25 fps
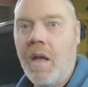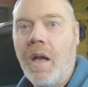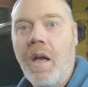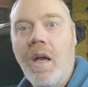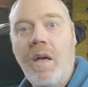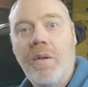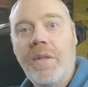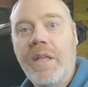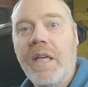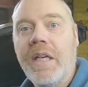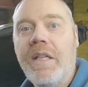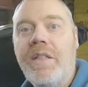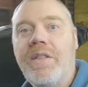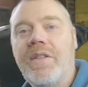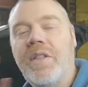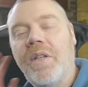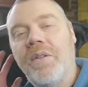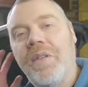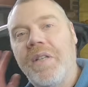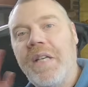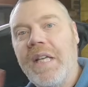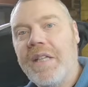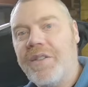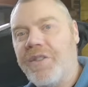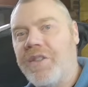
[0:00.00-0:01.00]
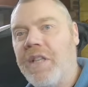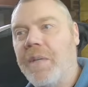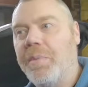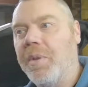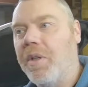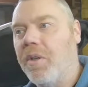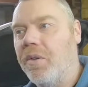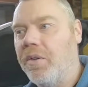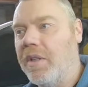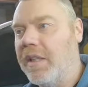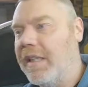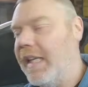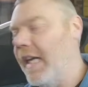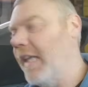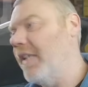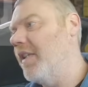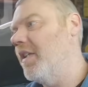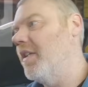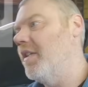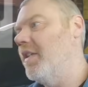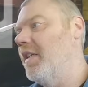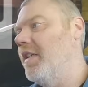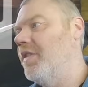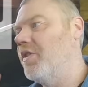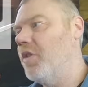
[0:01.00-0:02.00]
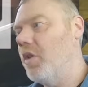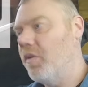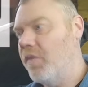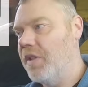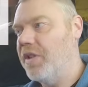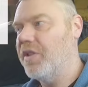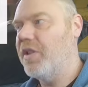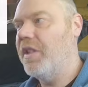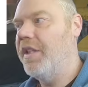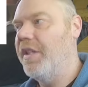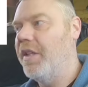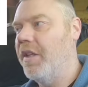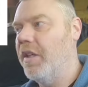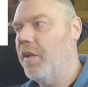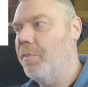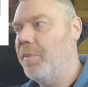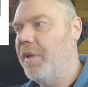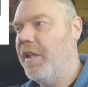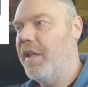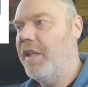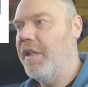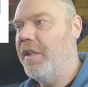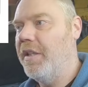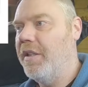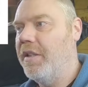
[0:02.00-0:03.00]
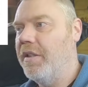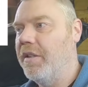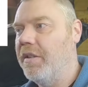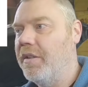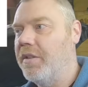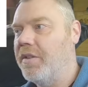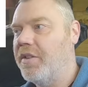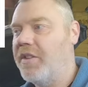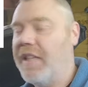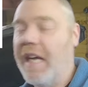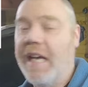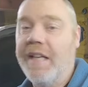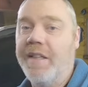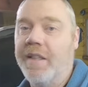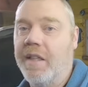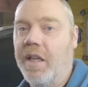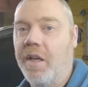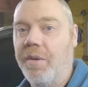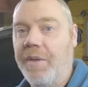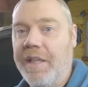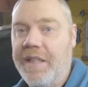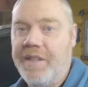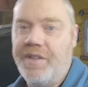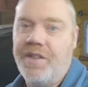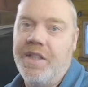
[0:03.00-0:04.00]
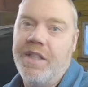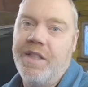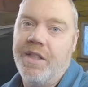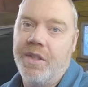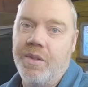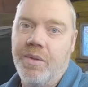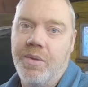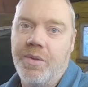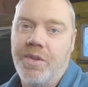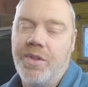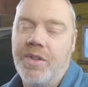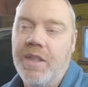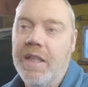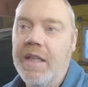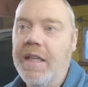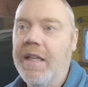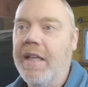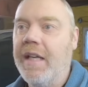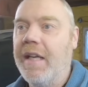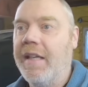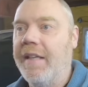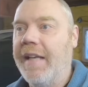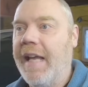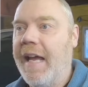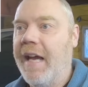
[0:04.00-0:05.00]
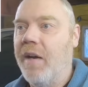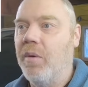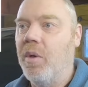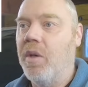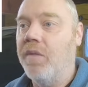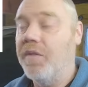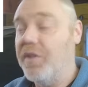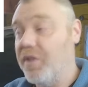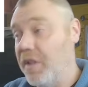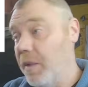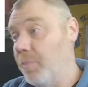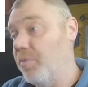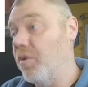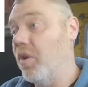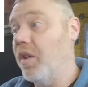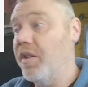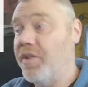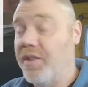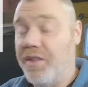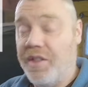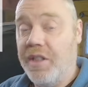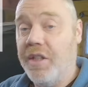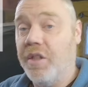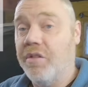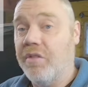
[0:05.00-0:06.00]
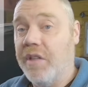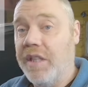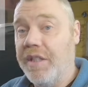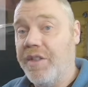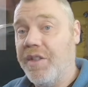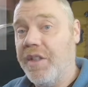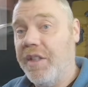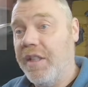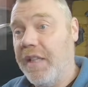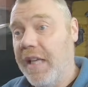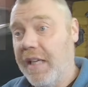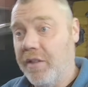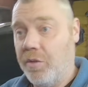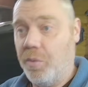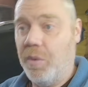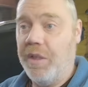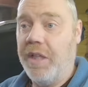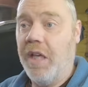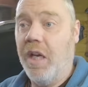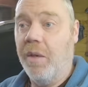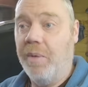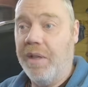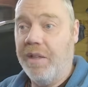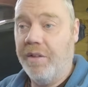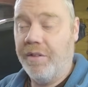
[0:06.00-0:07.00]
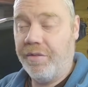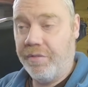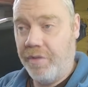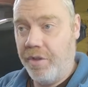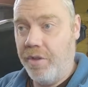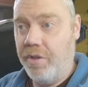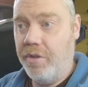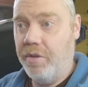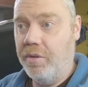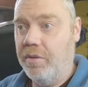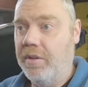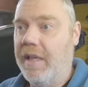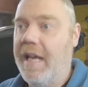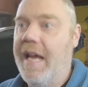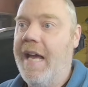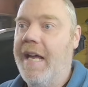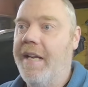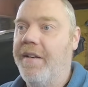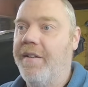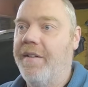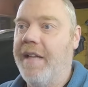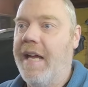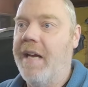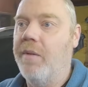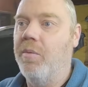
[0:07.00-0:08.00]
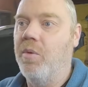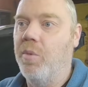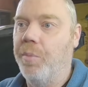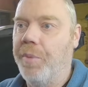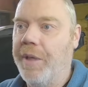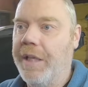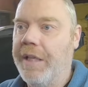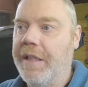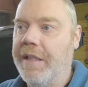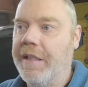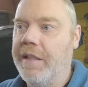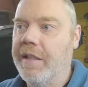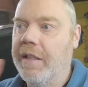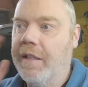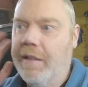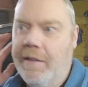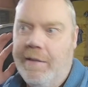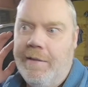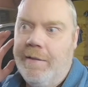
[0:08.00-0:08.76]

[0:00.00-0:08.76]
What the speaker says: okay, so the next step along the ladder is obviously going to be standalone ECUs. Now, obviously price is increasing as we're going through, and that will be